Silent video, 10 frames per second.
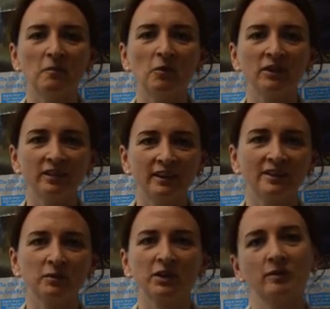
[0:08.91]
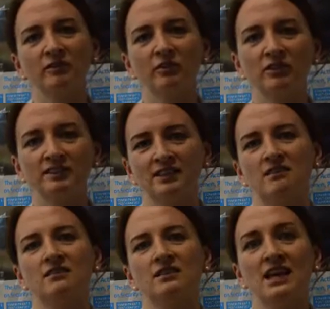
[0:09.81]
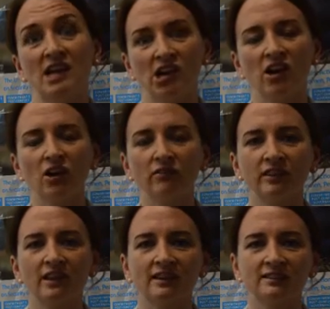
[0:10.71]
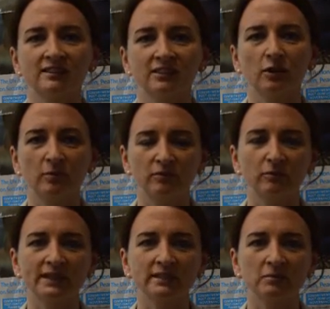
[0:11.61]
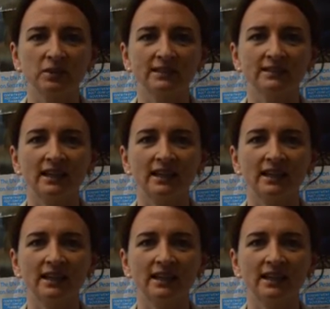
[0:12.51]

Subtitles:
One of the things we're going to be focusing on here over the next couple of weeks and months